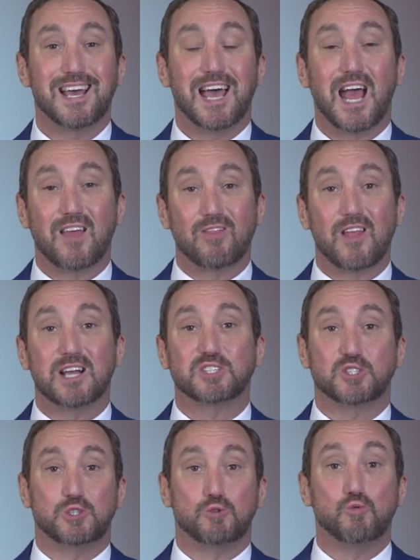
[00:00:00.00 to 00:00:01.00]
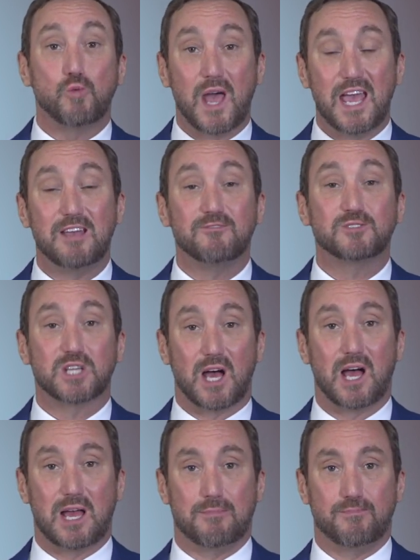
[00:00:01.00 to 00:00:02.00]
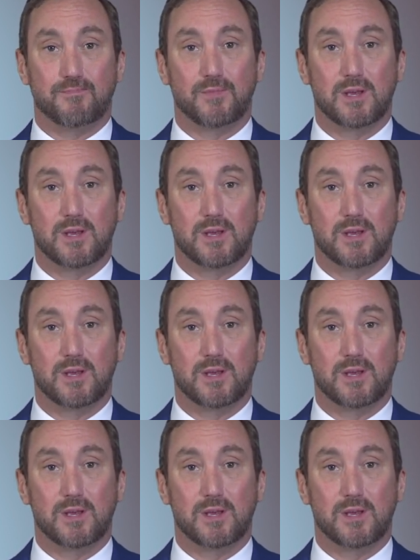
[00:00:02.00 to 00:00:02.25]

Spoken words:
unless you waive time,